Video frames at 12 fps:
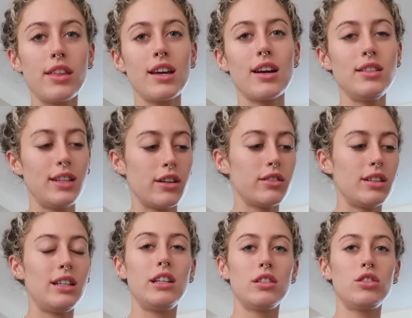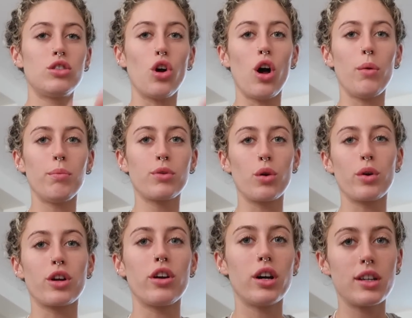think I seriously need to stop
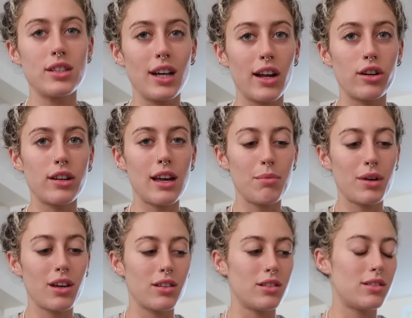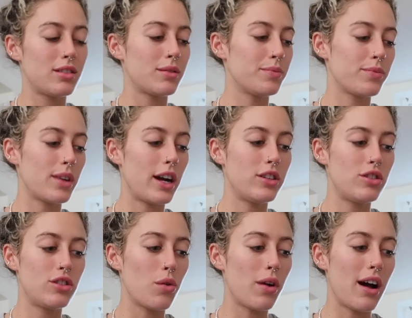going out on a Saturday because I just
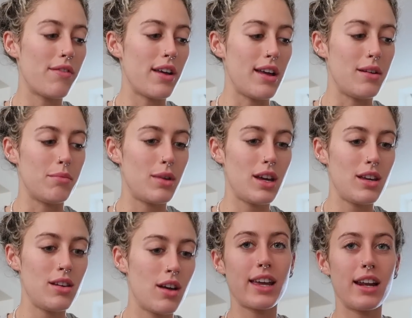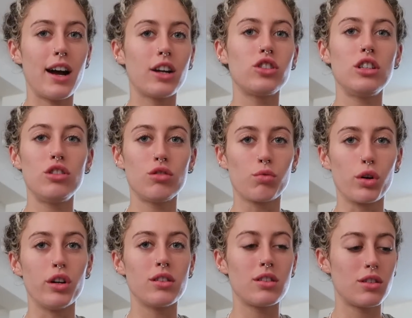don't have it in me. It actually just
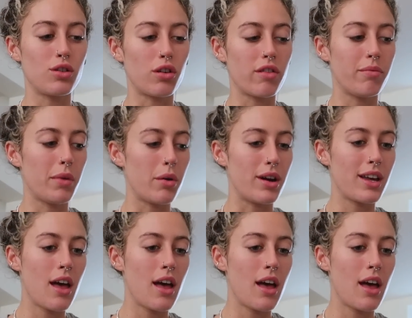ruins the start of my week.